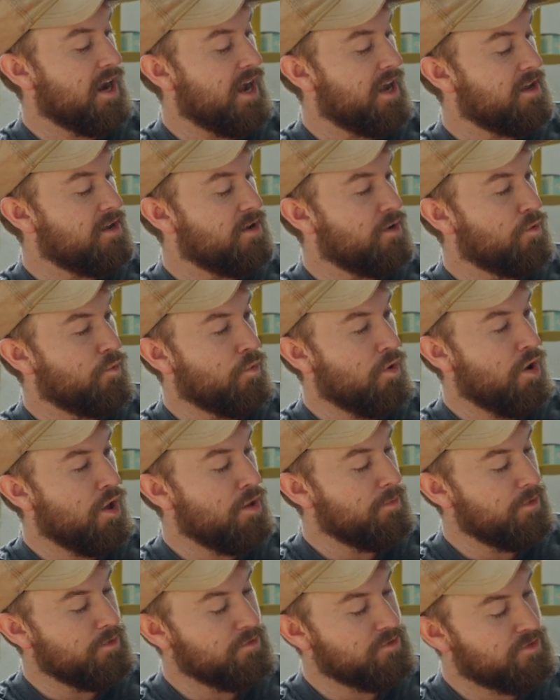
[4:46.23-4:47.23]
I
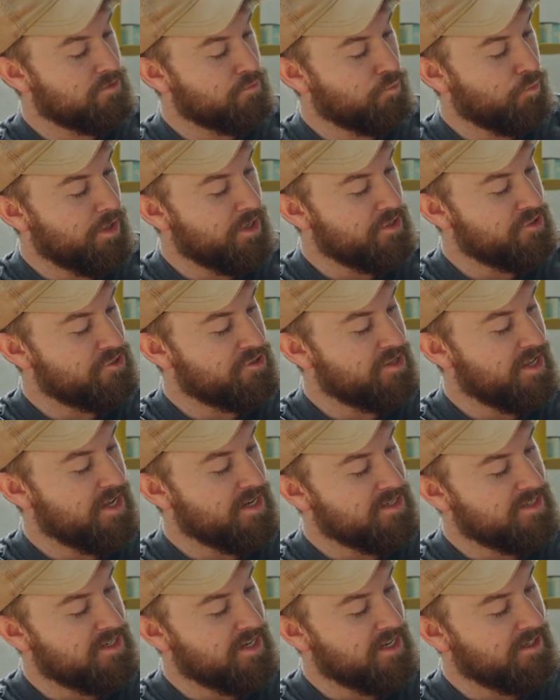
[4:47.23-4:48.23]
almost wish they
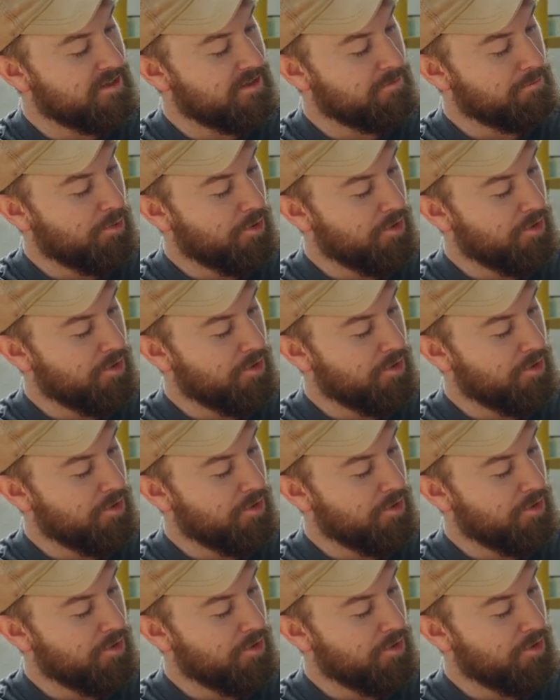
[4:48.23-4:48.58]
didn't